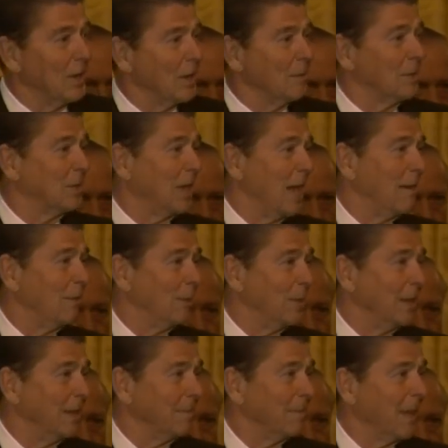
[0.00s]
Armored
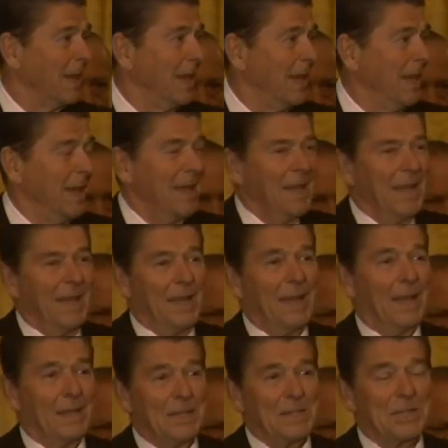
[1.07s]
Cavalry, and he